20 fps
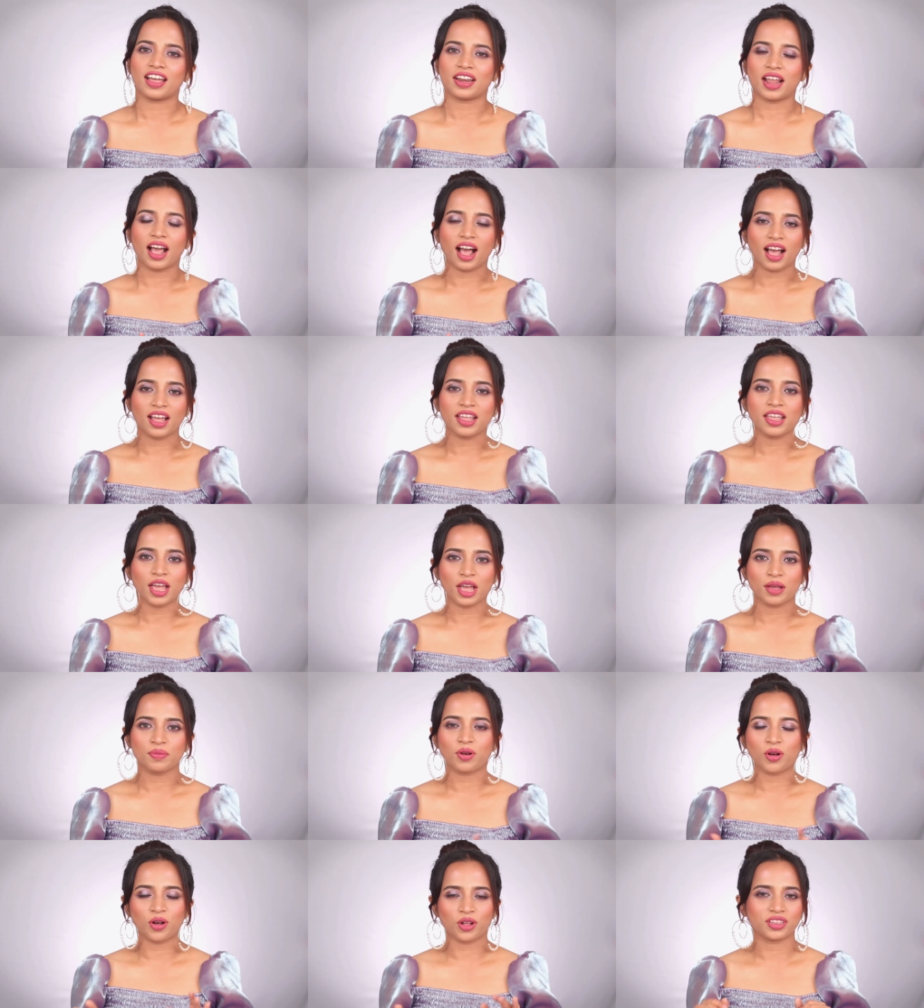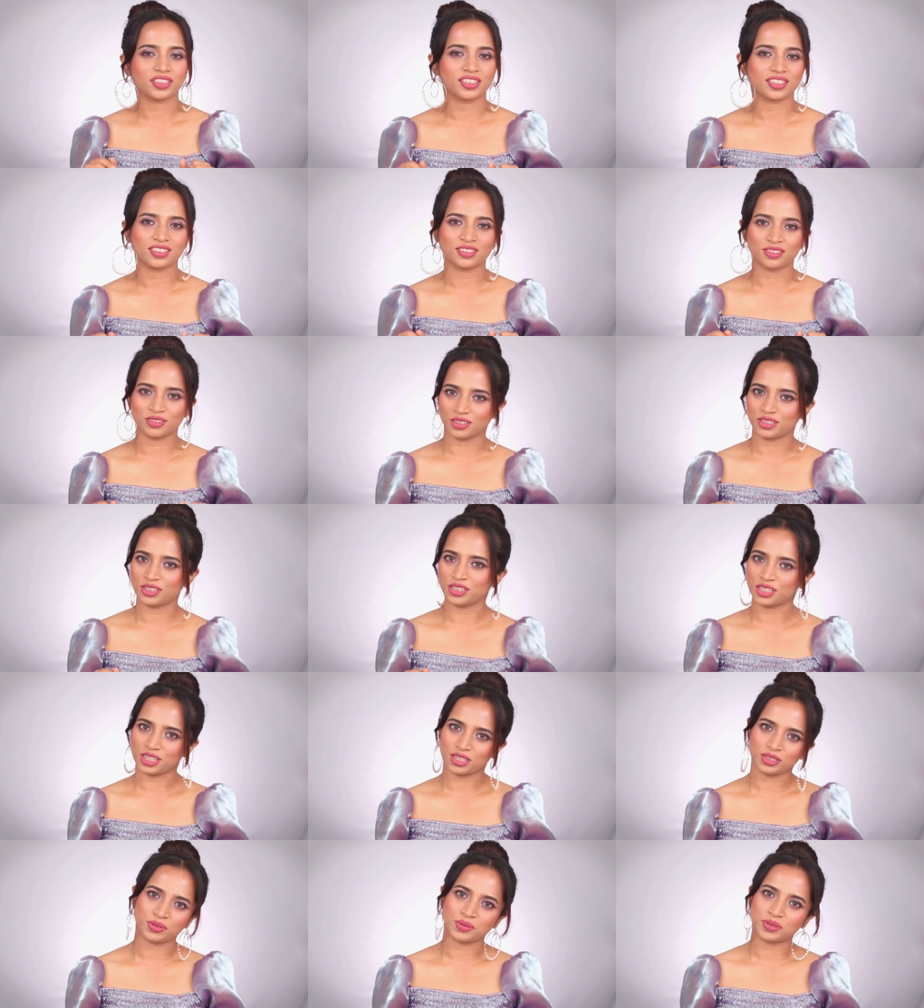and I have all these three
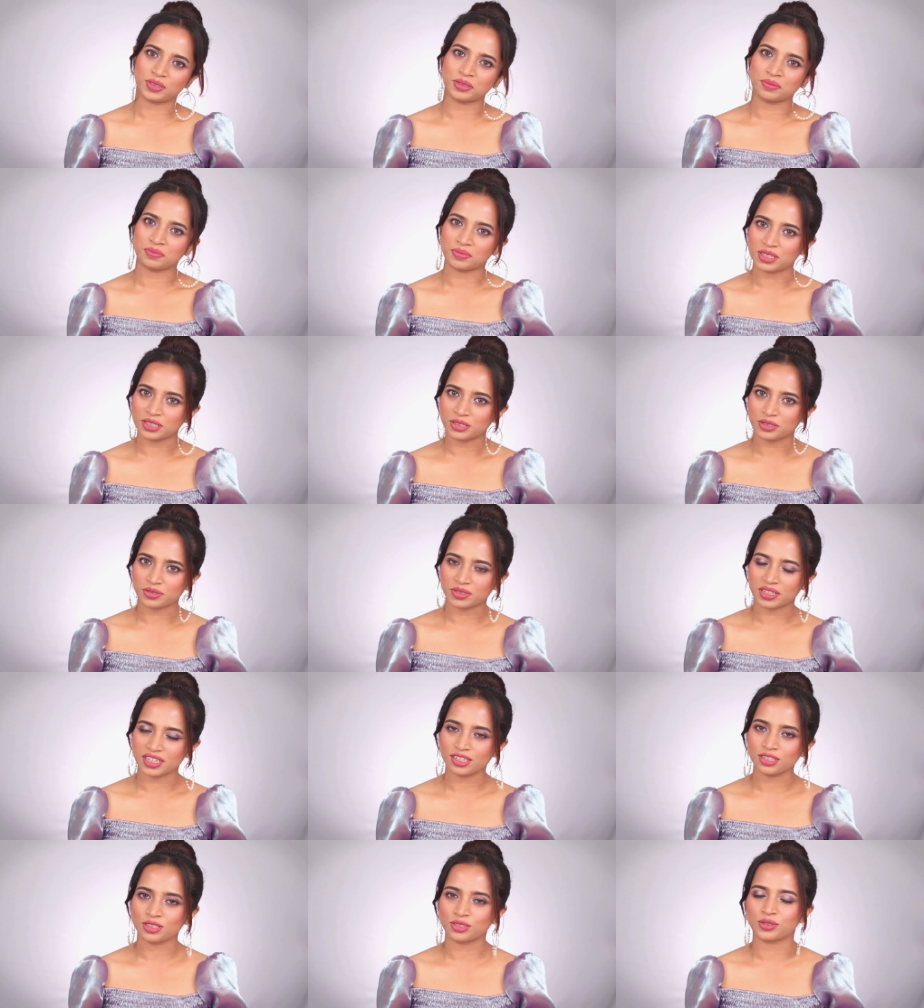shades with me today.